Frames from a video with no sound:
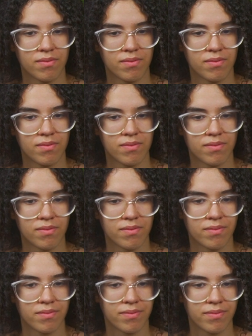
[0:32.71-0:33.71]

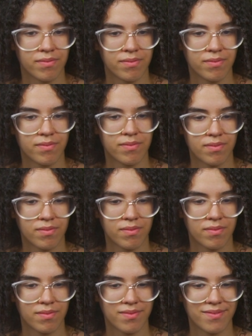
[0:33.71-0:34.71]

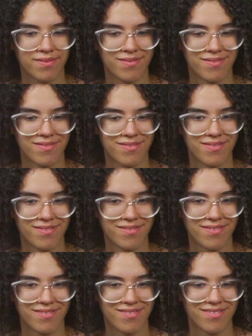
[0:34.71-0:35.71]

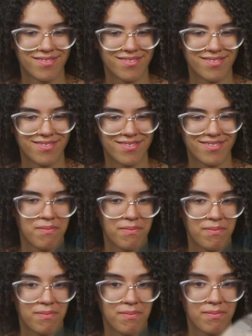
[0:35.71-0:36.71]

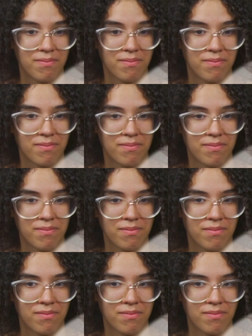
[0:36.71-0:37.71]

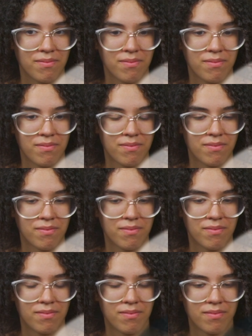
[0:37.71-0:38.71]

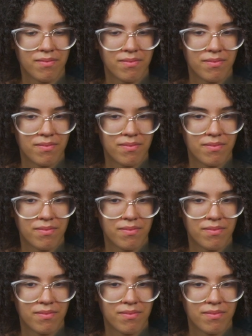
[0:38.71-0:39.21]
(not speaking)